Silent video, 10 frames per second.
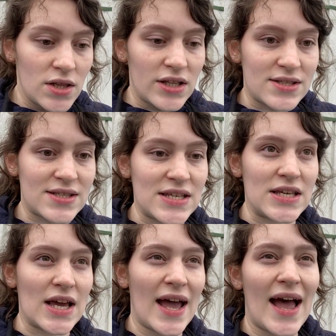Let's
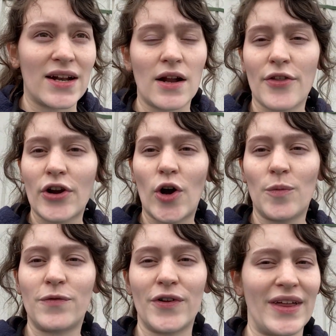see, I had another
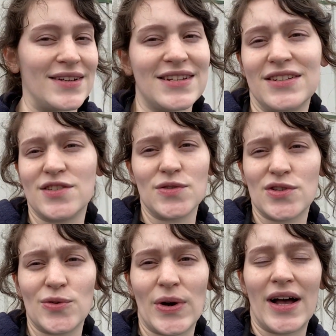hopeful that didn't do
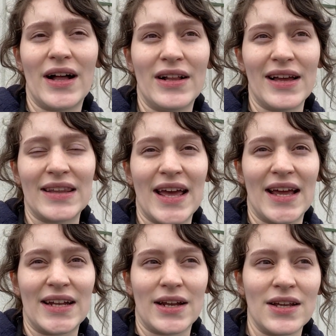too well, and
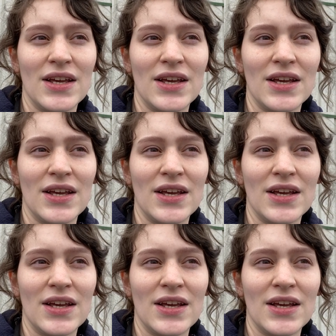then